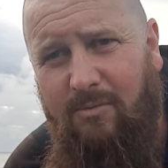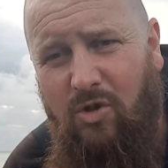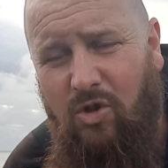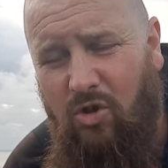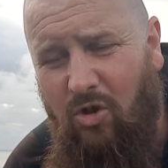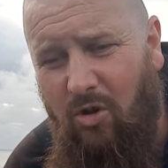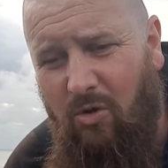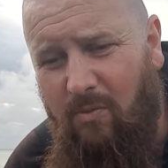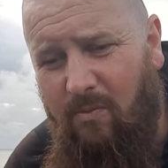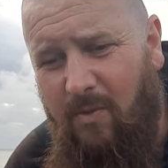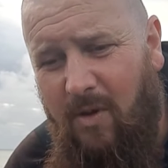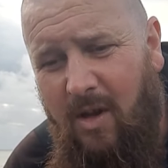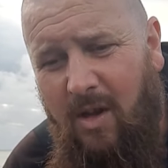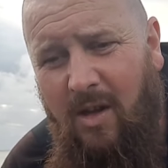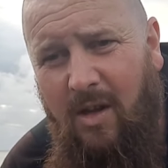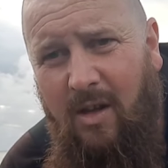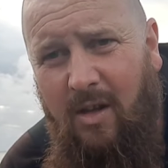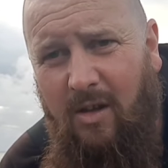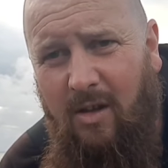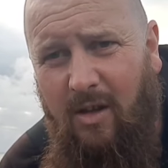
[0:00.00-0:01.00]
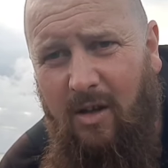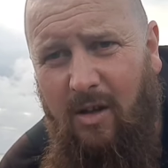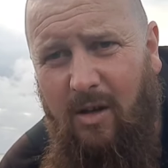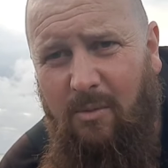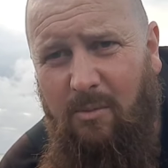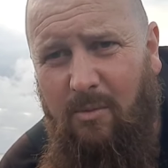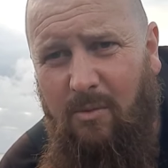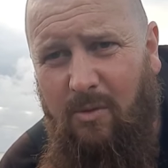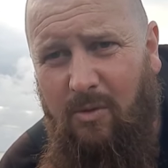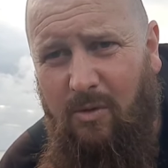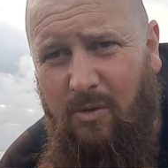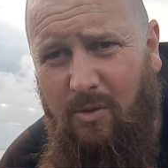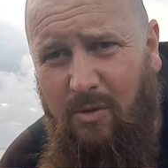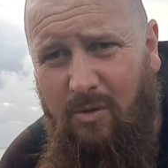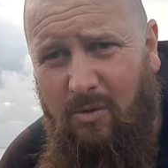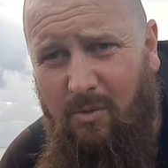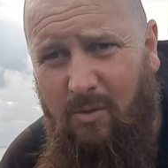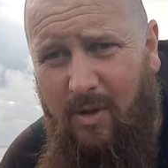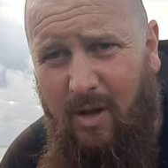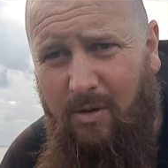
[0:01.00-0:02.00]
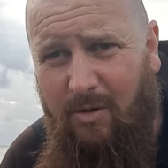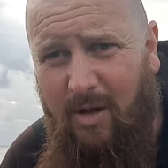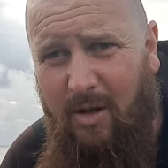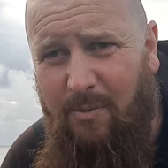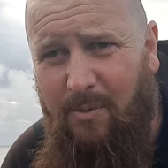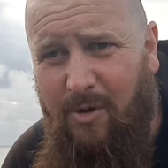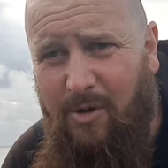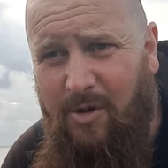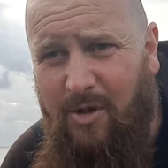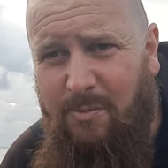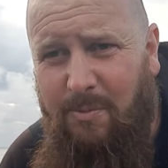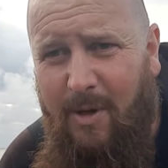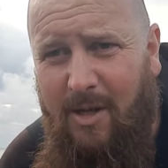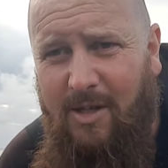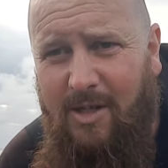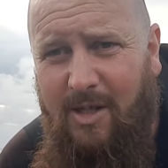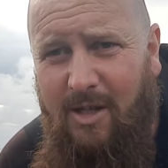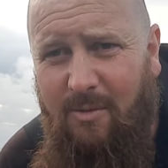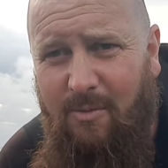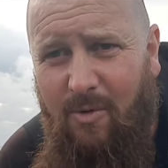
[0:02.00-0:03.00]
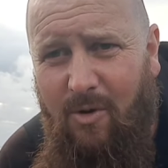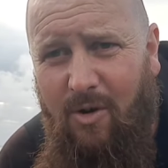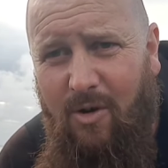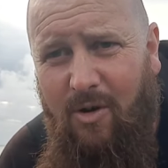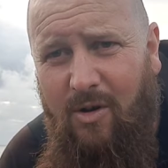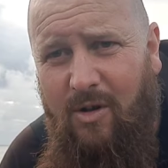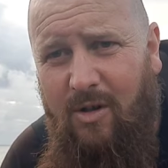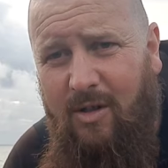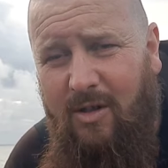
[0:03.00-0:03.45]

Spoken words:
So without keeping you at expense anymore,